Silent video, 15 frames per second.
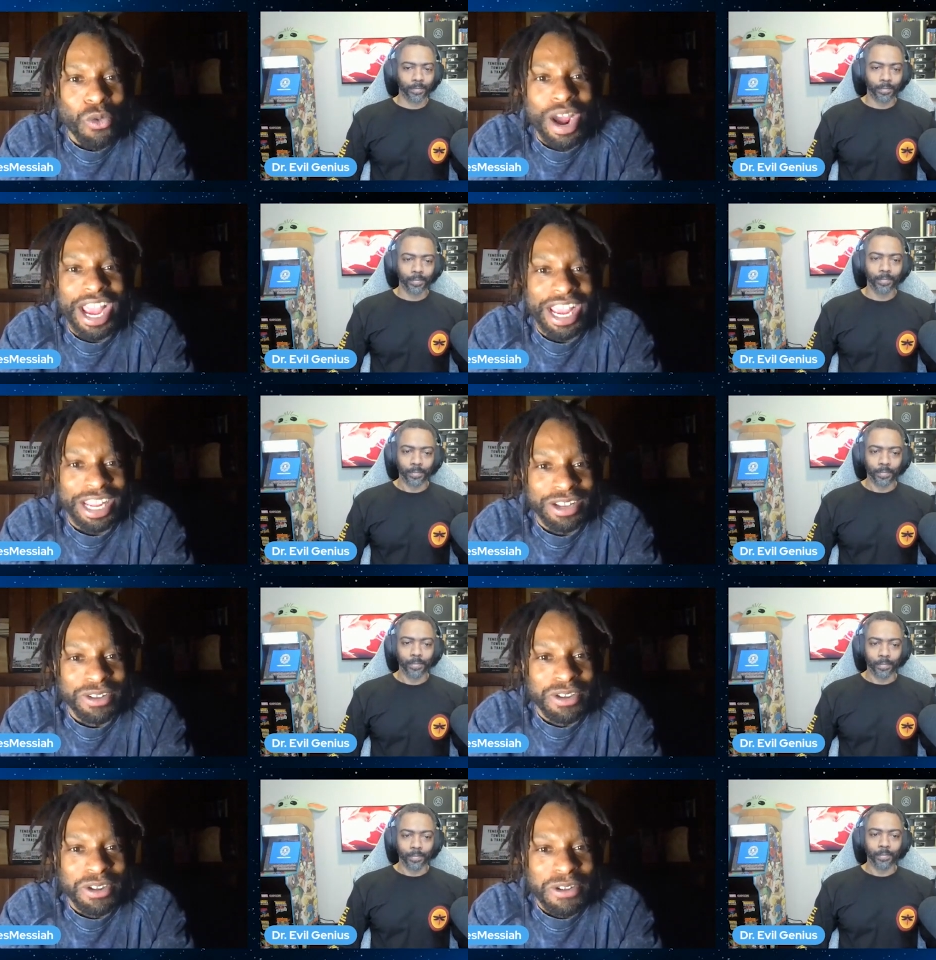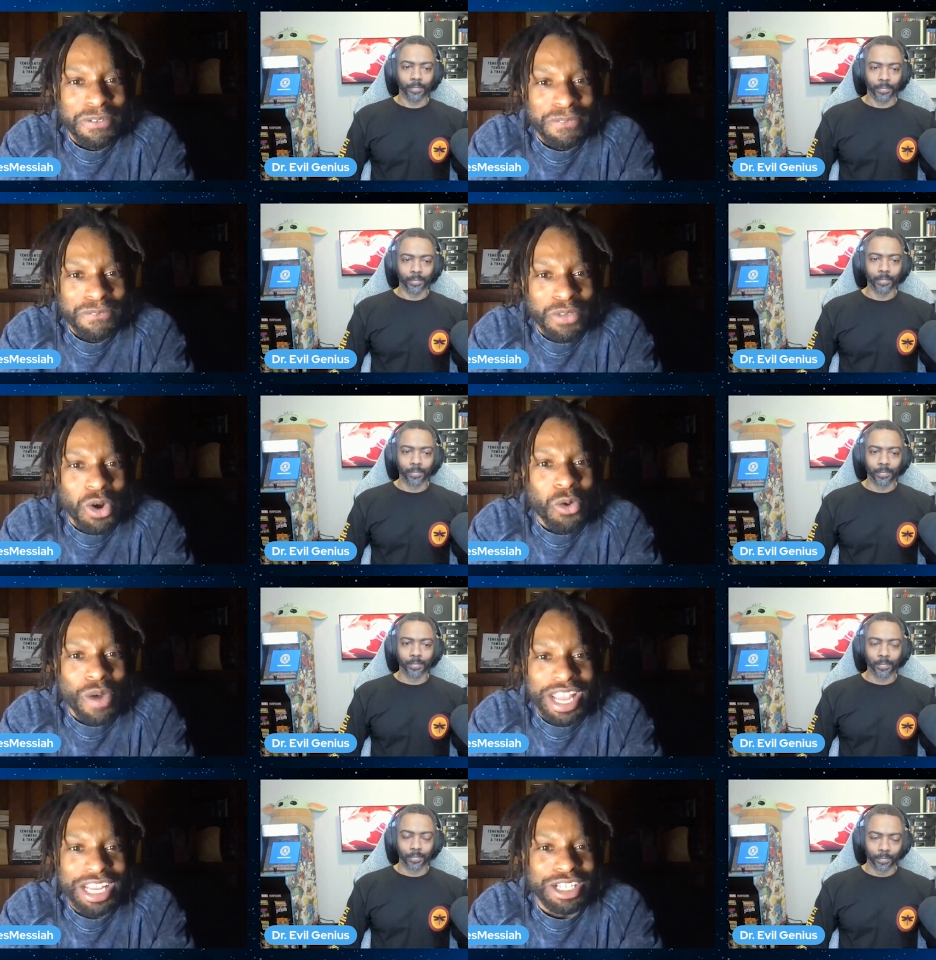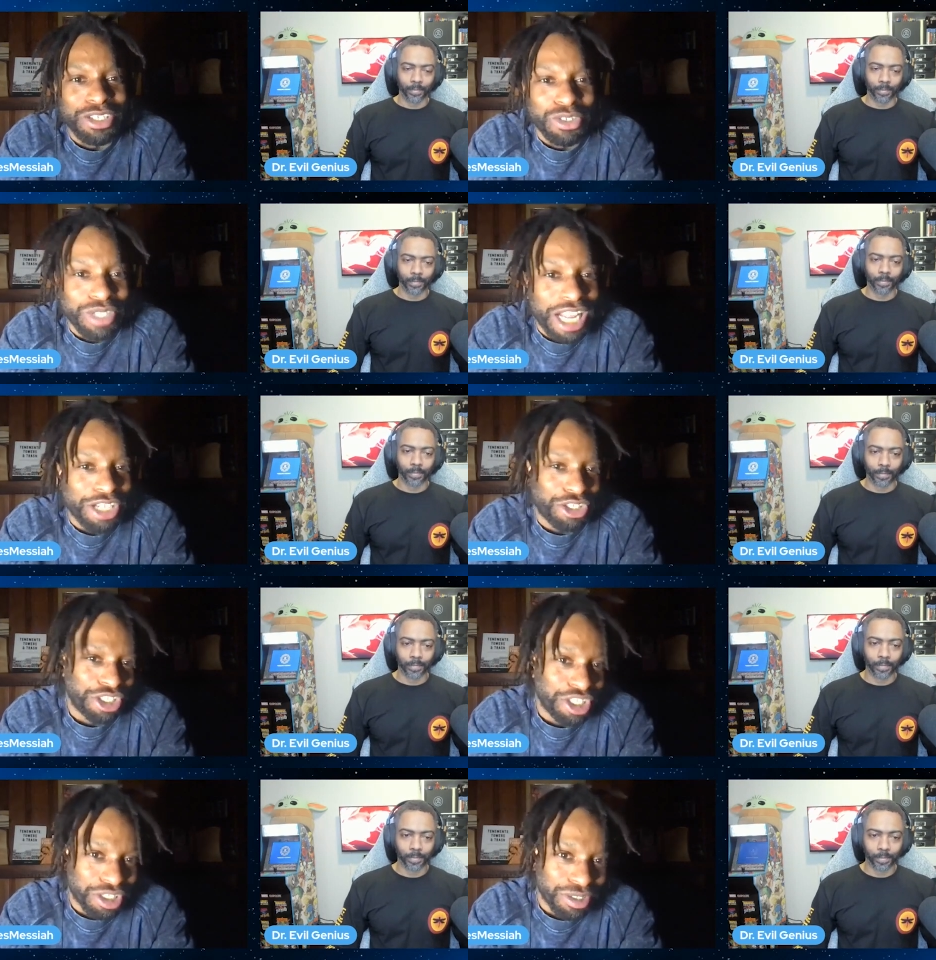Speaker 1: way, no way you're gonna do that
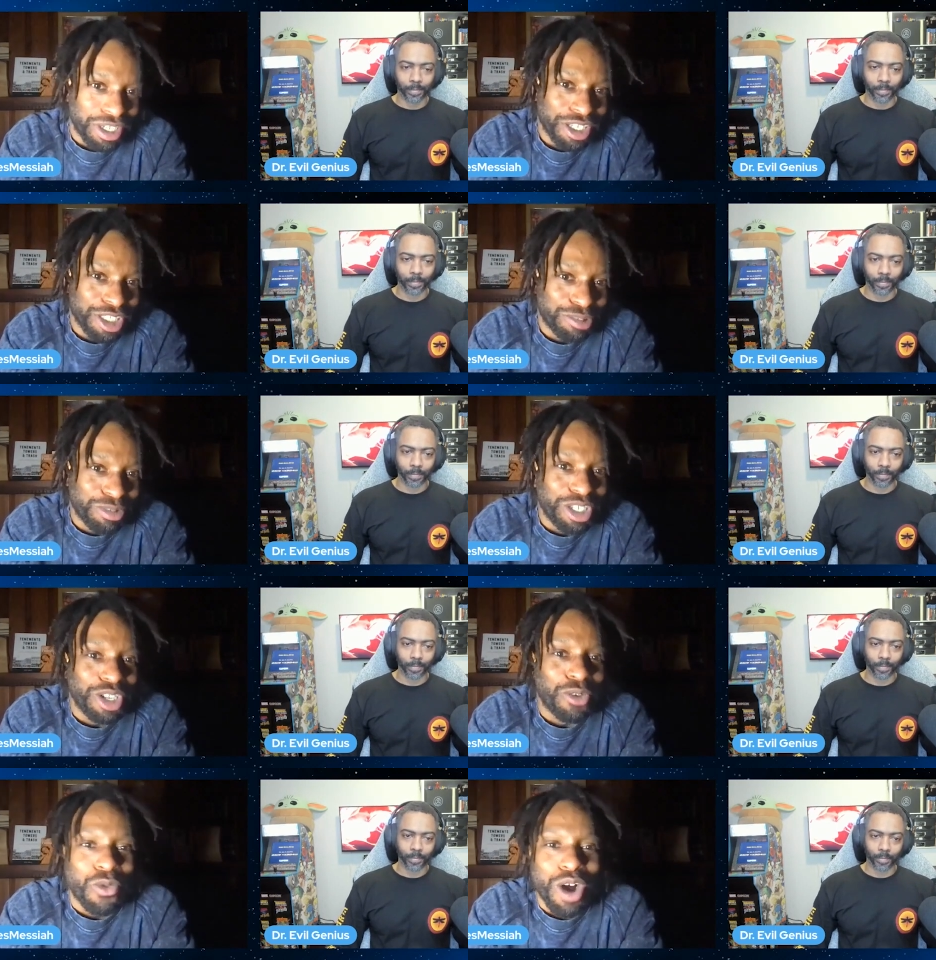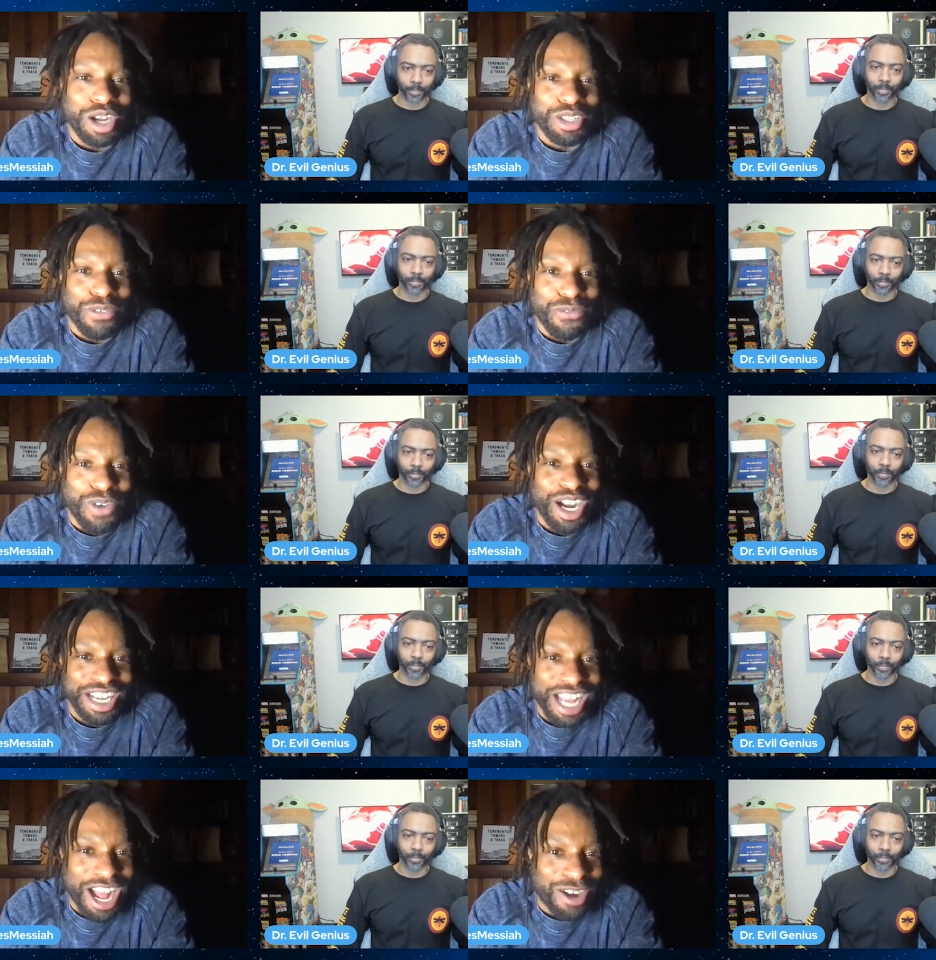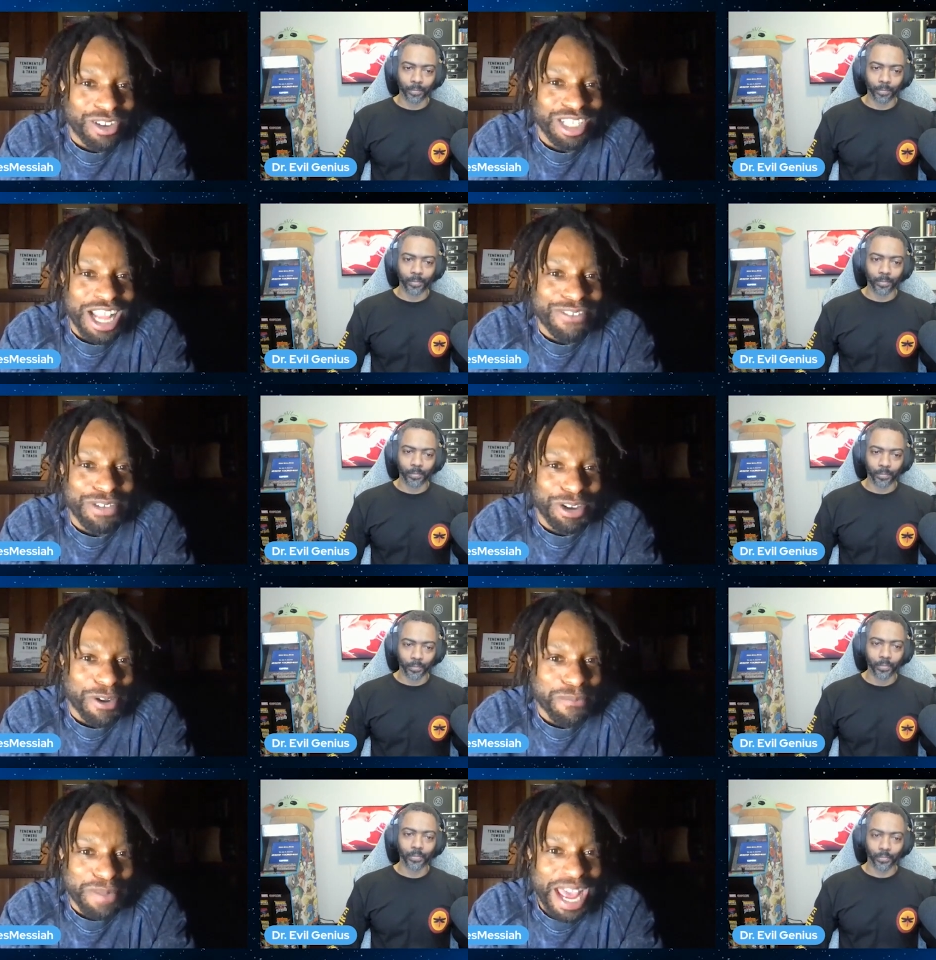shit to us. We're gonna walk the fuck out and never
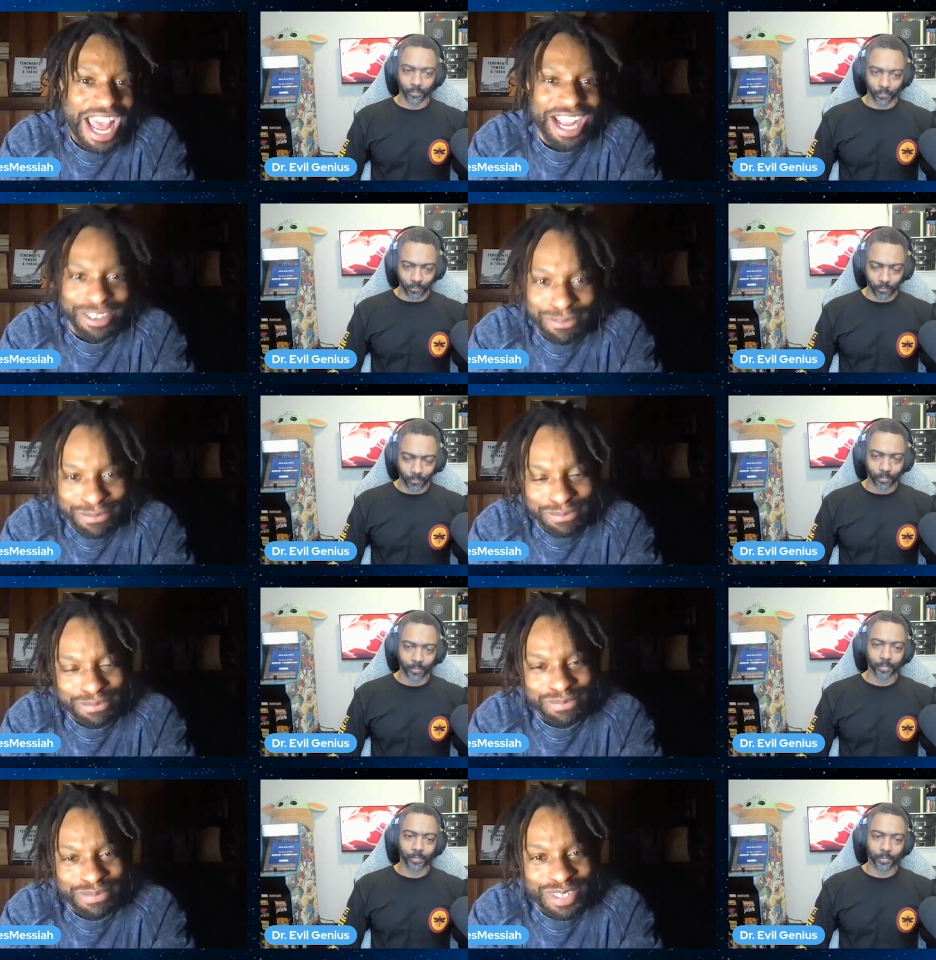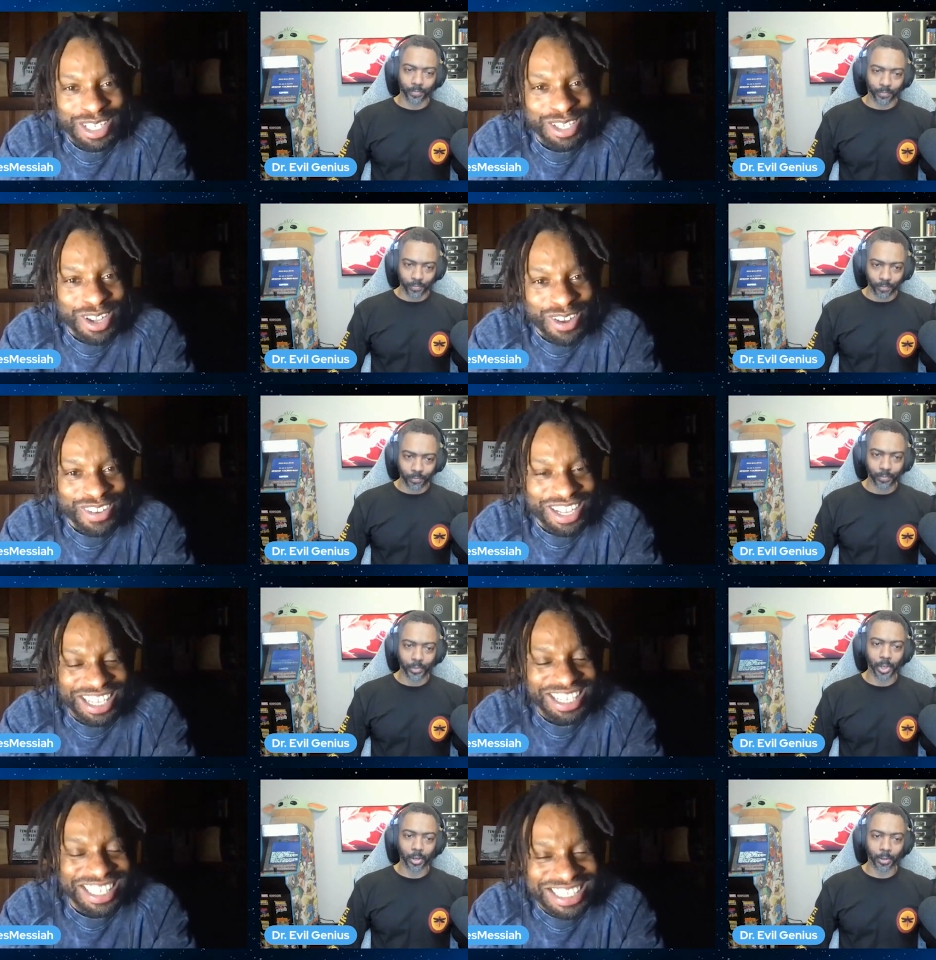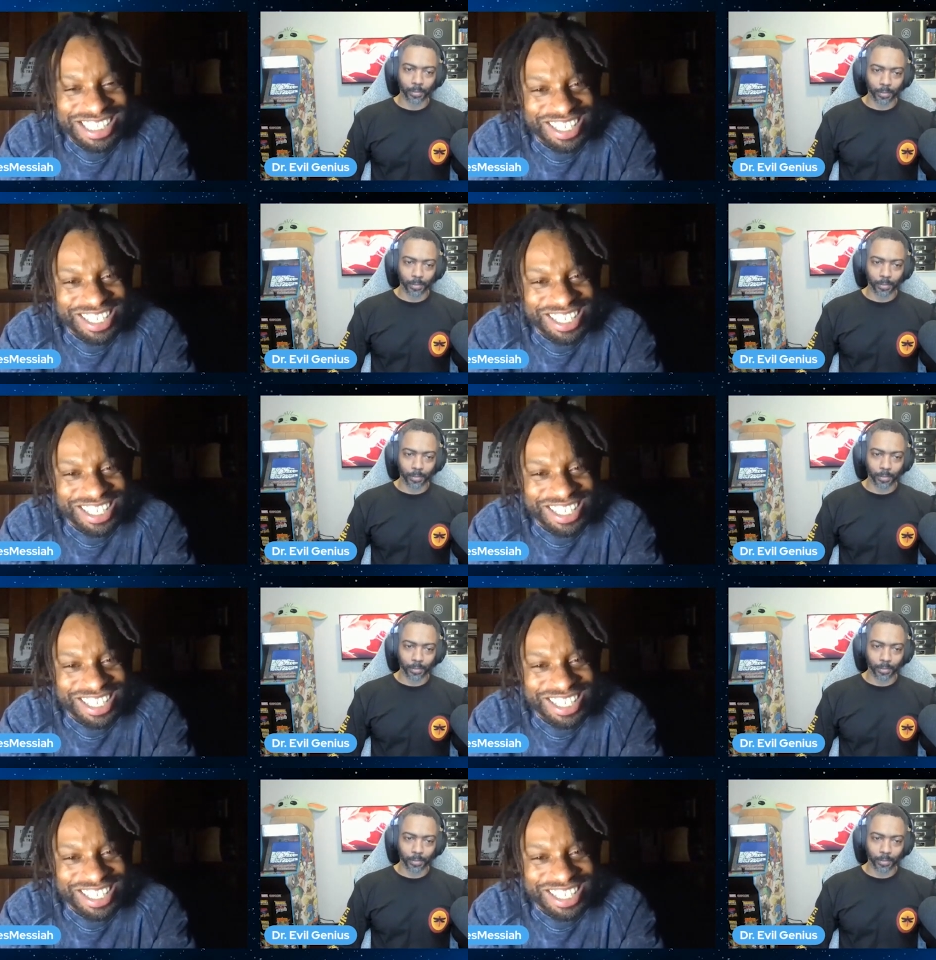come back. You know. Yeah.